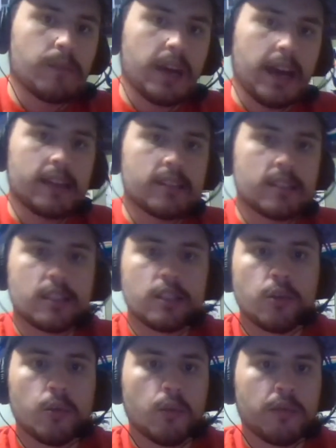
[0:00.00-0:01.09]
I just
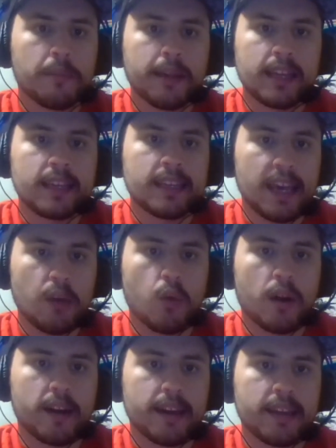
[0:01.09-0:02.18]
knew from like day
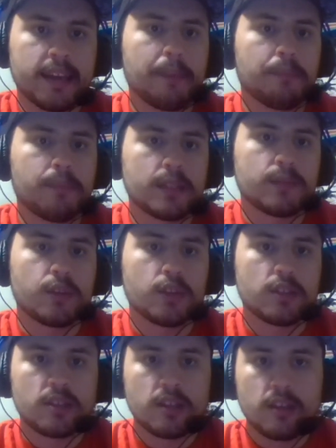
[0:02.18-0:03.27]
one, yep, that's
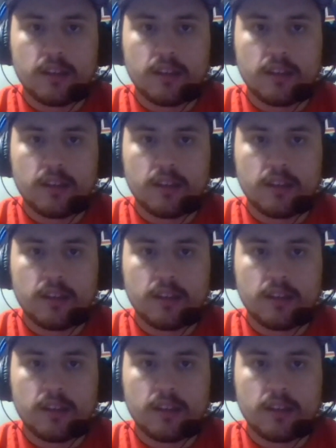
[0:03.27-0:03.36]
Viernes.